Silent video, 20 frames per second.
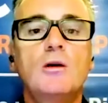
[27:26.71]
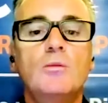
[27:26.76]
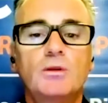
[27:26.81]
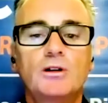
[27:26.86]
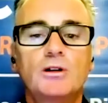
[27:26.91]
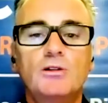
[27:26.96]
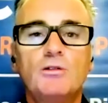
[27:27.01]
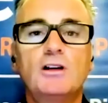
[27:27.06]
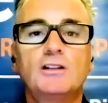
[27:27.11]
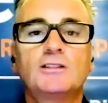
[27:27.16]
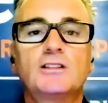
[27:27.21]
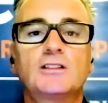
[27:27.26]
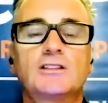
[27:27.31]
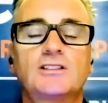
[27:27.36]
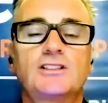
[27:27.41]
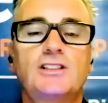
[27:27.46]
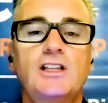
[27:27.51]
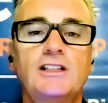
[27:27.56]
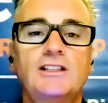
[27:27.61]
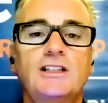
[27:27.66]
But go on,
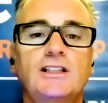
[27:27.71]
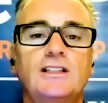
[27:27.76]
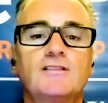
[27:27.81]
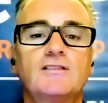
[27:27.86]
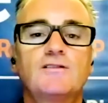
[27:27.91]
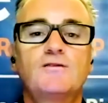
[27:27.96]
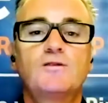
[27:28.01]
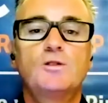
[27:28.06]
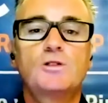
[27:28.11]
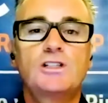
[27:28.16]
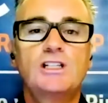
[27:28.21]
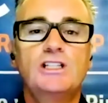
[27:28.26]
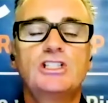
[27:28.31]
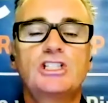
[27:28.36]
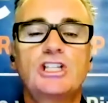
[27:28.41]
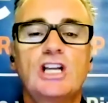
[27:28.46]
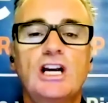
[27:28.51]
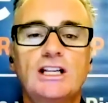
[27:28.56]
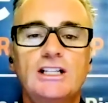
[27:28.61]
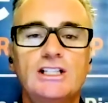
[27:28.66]
take that 14
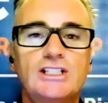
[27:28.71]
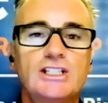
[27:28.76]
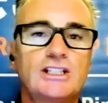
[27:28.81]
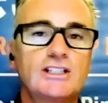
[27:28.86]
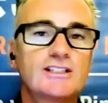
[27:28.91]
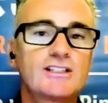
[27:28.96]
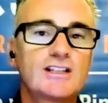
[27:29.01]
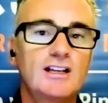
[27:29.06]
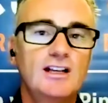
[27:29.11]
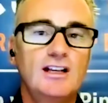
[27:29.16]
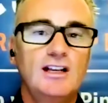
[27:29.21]
challenges